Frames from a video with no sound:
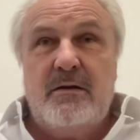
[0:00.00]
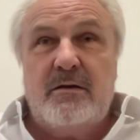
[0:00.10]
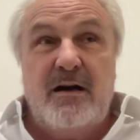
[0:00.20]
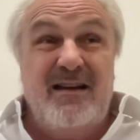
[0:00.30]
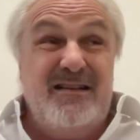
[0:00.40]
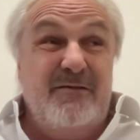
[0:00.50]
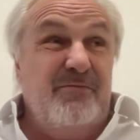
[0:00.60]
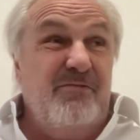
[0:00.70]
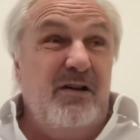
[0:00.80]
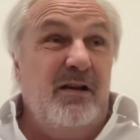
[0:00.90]
I never
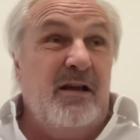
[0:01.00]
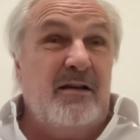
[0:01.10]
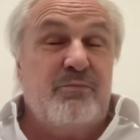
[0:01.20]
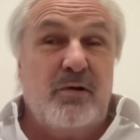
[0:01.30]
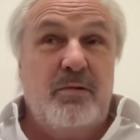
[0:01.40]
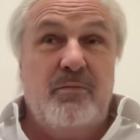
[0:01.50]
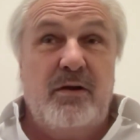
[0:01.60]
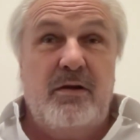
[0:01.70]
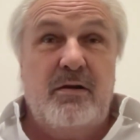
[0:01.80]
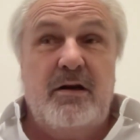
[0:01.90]
really had a problem with
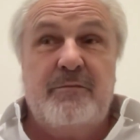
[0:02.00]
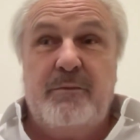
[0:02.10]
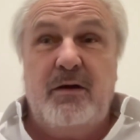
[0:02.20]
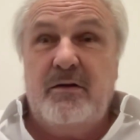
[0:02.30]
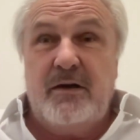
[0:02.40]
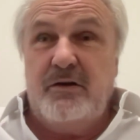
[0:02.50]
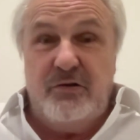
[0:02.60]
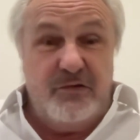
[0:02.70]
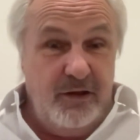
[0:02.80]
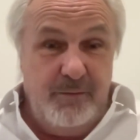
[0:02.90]
the alarms because I
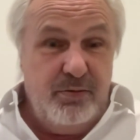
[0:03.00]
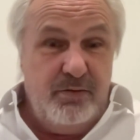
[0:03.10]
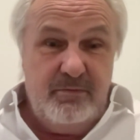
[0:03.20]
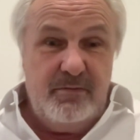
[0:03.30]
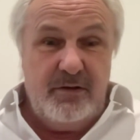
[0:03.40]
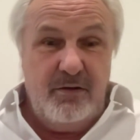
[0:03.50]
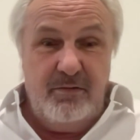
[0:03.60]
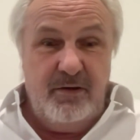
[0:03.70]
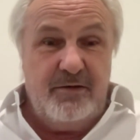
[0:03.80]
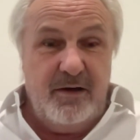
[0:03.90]
just sleep. The
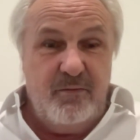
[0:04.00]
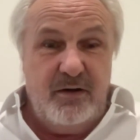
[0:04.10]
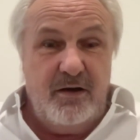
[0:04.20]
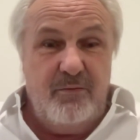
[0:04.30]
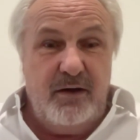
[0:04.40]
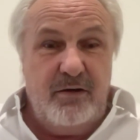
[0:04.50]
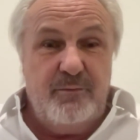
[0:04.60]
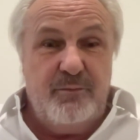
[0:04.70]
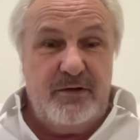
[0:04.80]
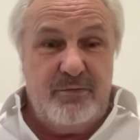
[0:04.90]
only time when I wake
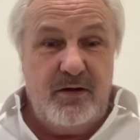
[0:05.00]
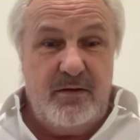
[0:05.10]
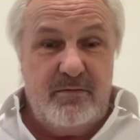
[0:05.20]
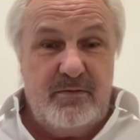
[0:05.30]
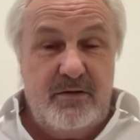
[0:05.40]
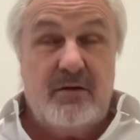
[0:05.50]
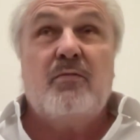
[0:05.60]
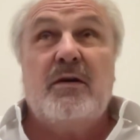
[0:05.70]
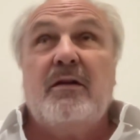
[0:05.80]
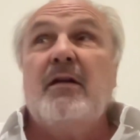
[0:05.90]
up is when
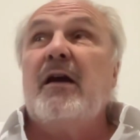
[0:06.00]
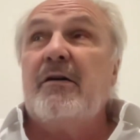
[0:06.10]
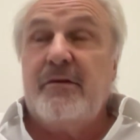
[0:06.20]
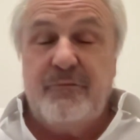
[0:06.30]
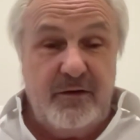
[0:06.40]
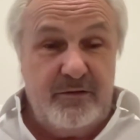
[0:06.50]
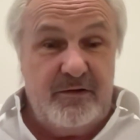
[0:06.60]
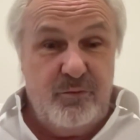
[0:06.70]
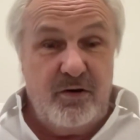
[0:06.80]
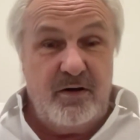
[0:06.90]
the air defense is
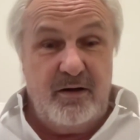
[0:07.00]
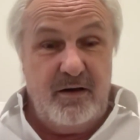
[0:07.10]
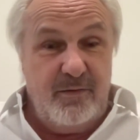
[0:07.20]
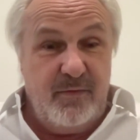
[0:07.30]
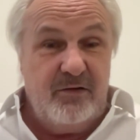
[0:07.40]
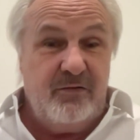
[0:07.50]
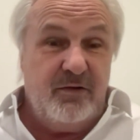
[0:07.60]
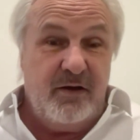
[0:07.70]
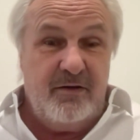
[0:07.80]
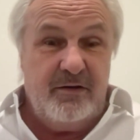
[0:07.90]
working and they manage to
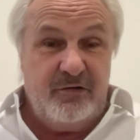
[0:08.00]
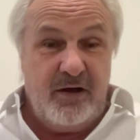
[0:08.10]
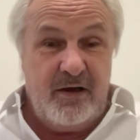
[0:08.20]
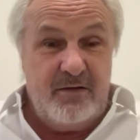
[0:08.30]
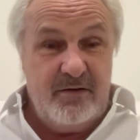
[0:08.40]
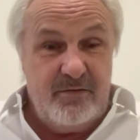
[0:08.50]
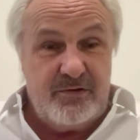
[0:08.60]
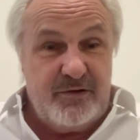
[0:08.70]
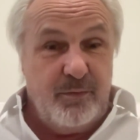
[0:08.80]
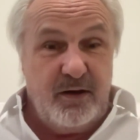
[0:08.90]
hit a Shahed or
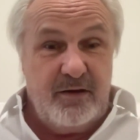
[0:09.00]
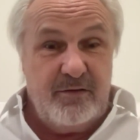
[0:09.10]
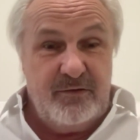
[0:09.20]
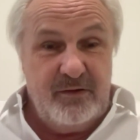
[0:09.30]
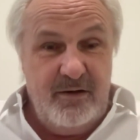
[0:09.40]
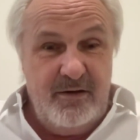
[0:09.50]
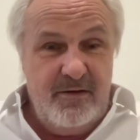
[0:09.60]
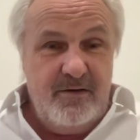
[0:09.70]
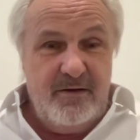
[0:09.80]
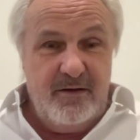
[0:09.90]
something else,
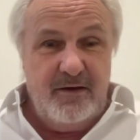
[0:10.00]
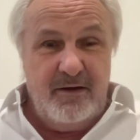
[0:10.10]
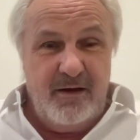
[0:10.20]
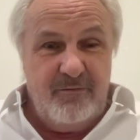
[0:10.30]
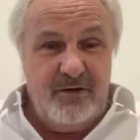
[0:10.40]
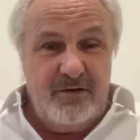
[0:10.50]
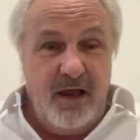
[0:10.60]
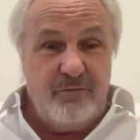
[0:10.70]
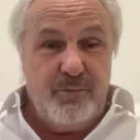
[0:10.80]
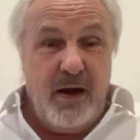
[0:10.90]
and then you have these
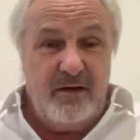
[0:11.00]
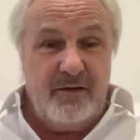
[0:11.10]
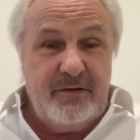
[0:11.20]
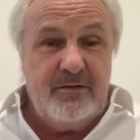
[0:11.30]
loud bangs.